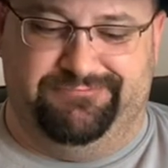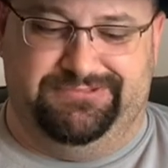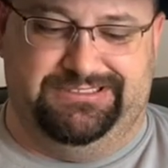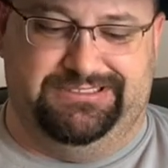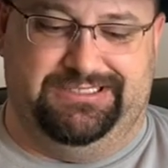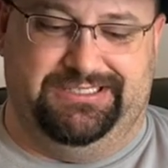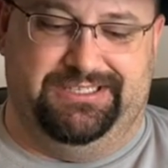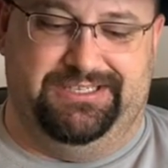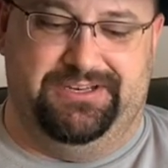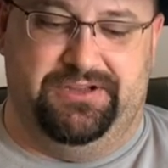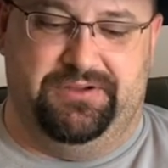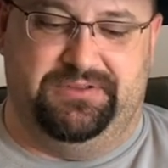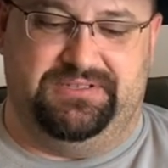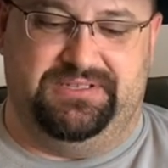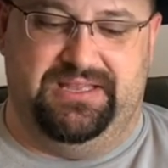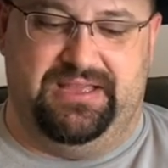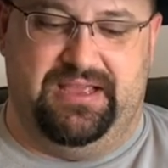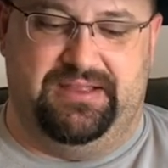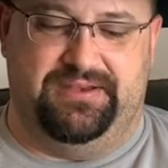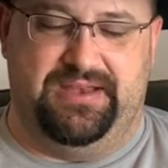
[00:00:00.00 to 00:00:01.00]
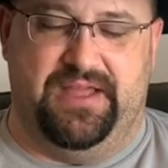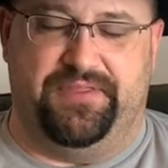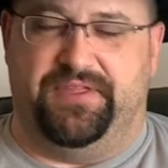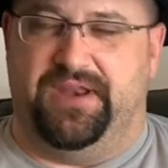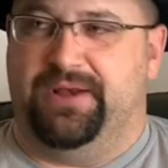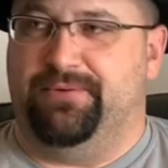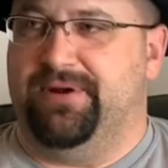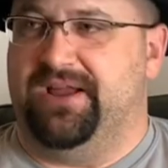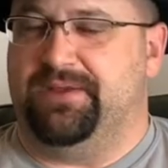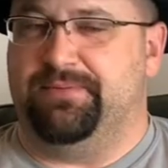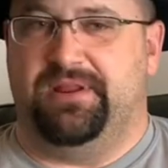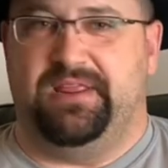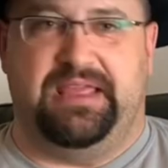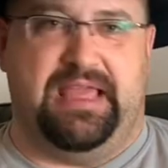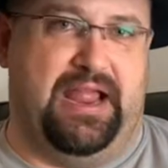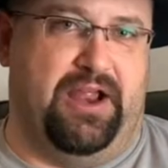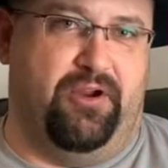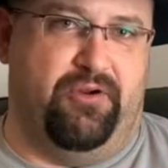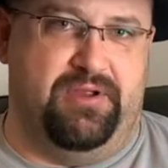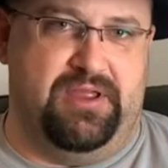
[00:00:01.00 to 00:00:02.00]
Uh, you know, not that I recommend
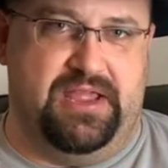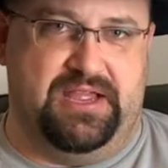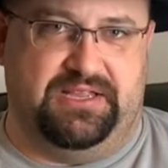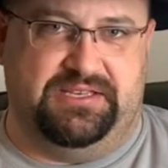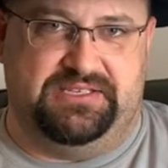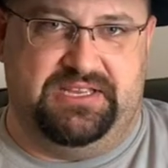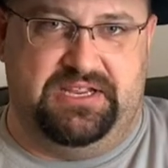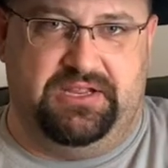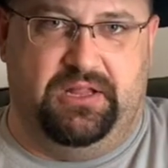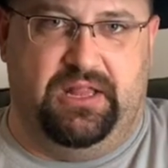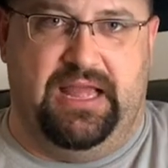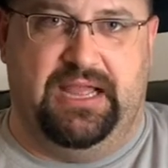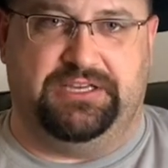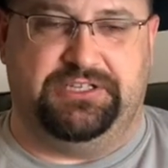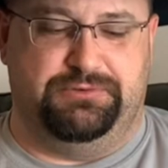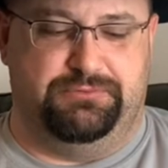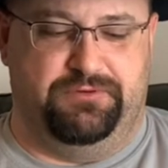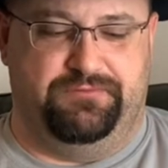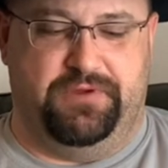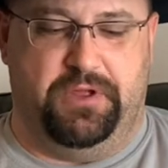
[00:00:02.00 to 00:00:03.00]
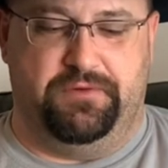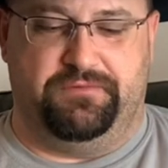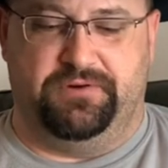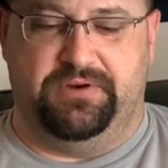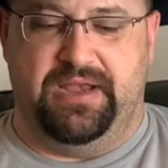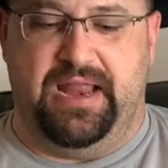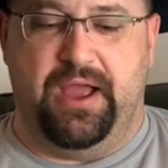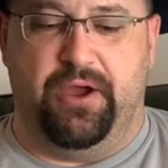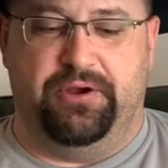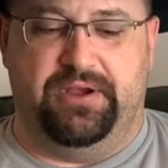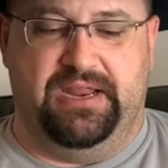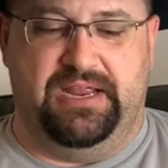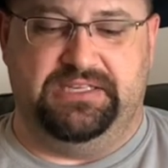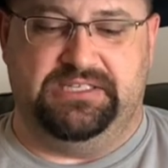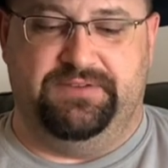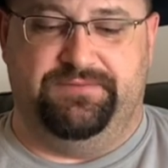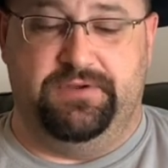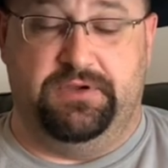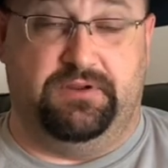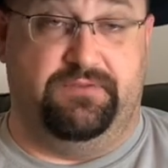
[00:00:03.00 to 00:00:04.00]
carrying a single action revolver nowadays
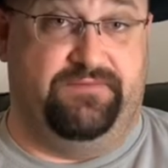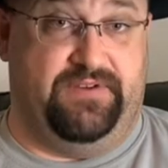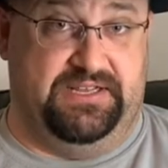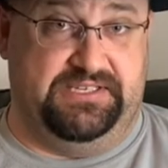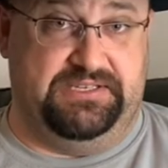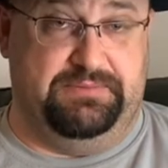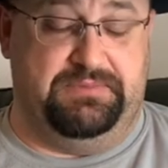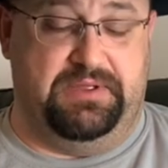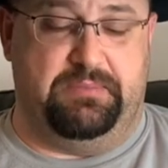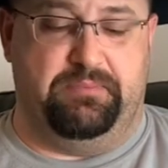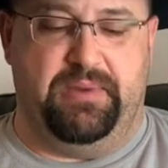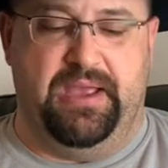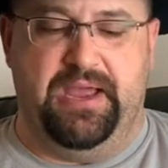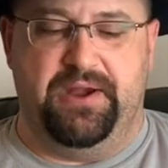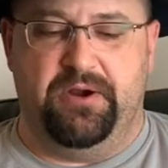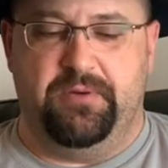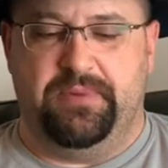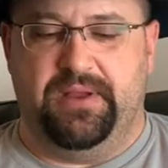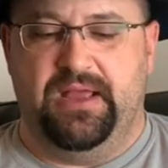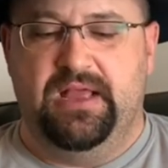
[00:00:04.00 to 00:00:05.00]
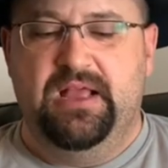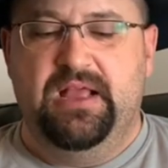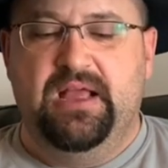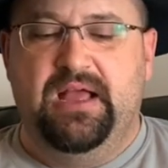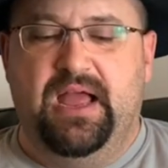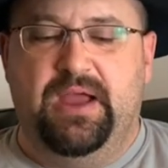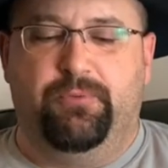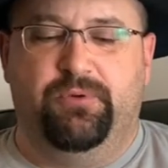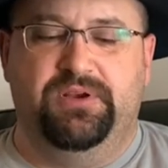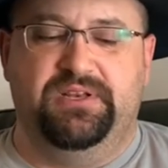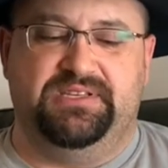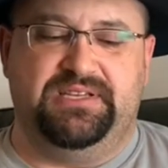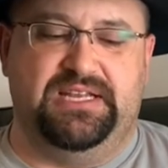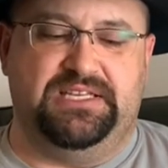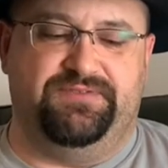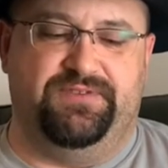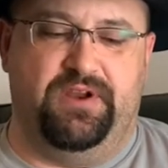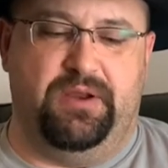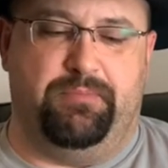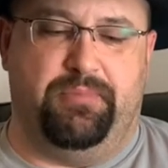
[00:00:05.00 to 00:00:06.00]
if you can find something better, but I wouldn't say
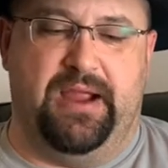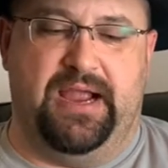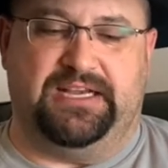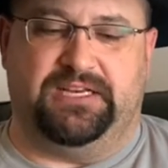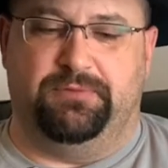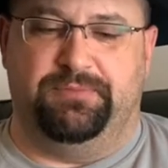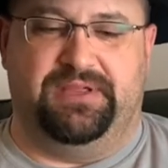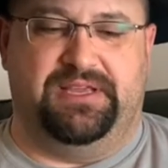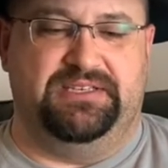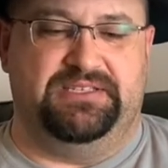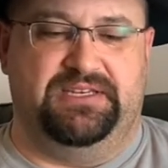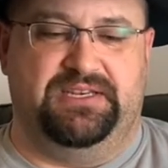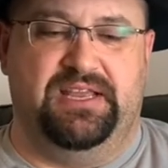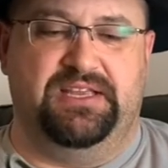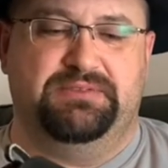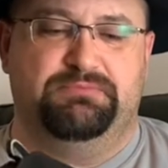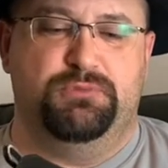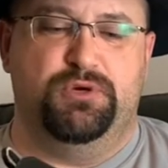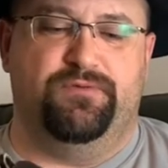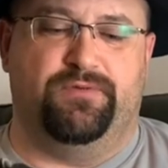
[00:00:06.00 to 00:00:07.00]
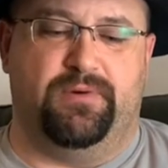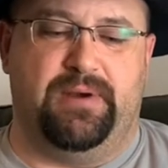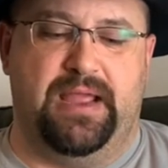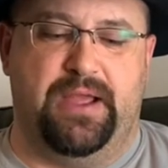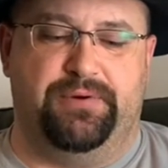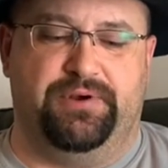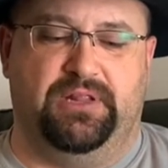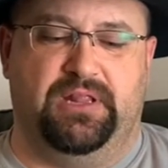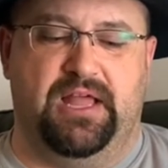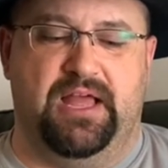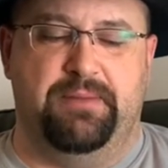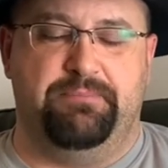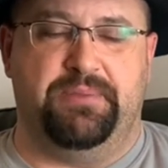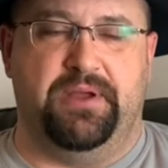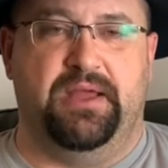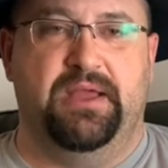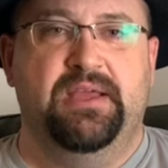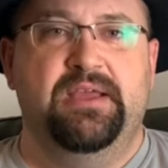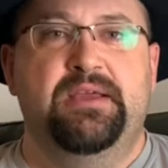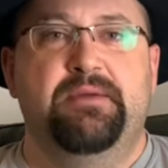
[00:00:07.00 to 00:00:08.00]
it's very practical because it does move around a lot.
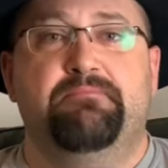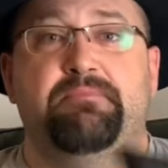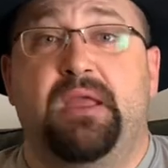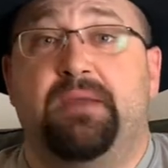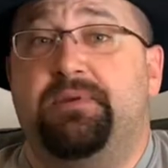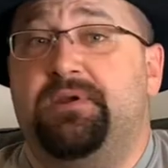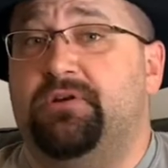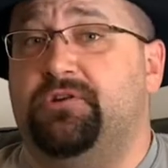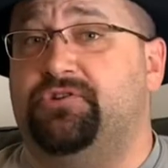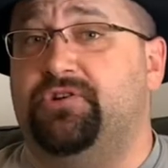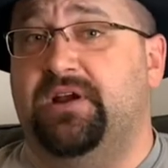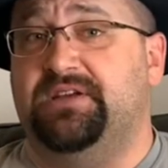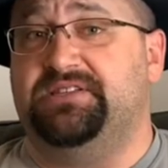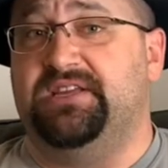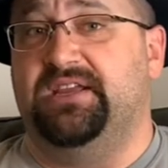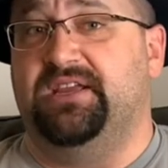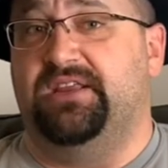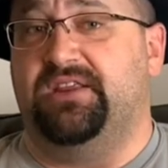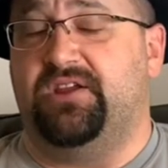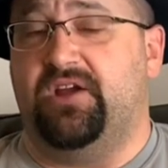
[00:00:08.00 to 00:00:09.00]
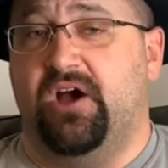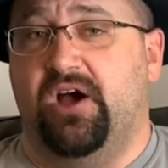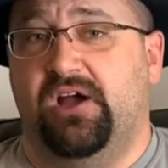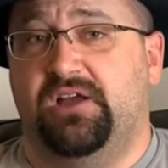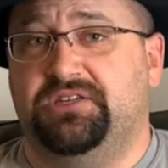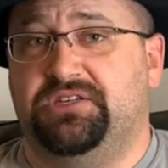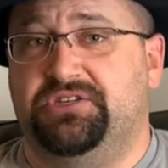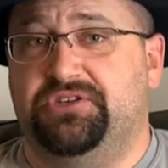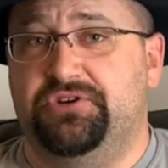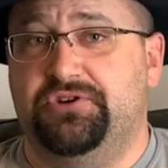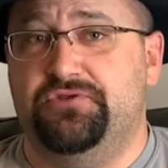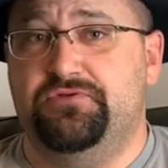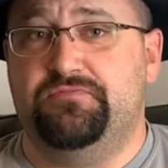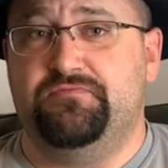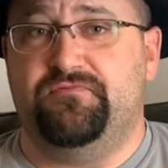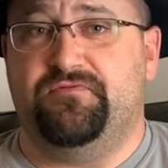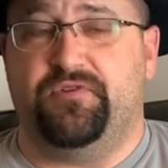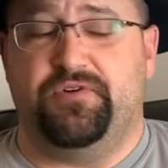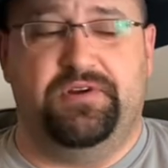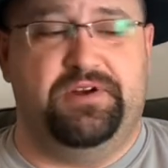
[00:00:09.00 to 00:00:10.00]
But maybe you're dressing in
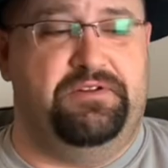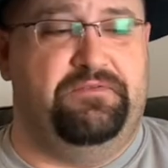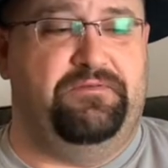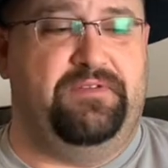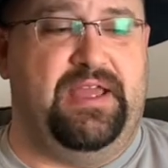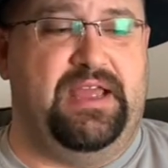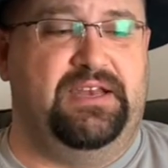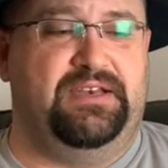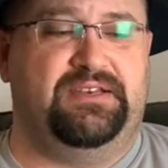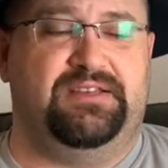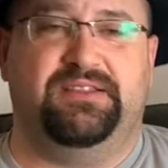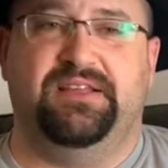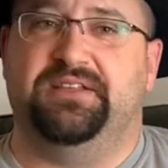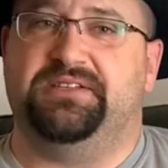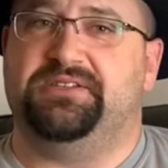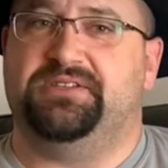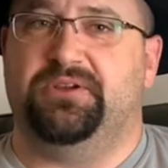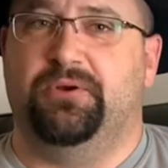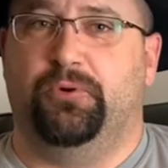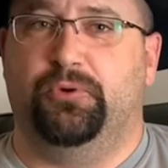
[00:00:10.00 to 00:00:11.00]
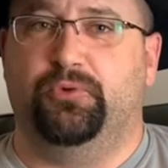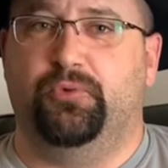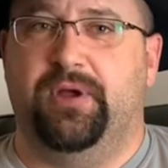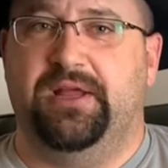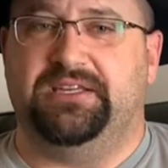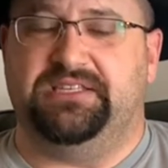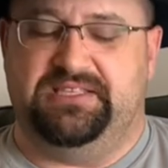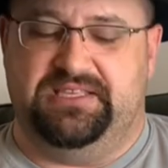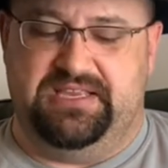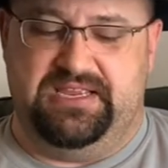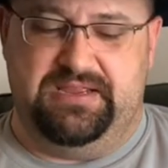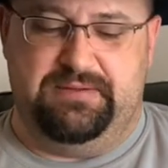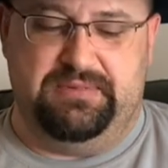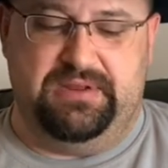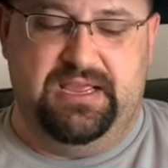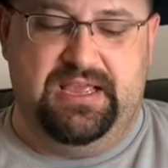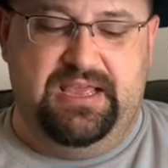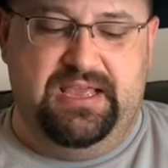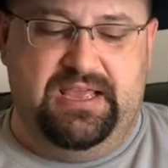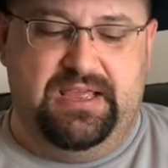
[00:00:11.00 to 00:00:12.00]
costume for an event that's Old West themed.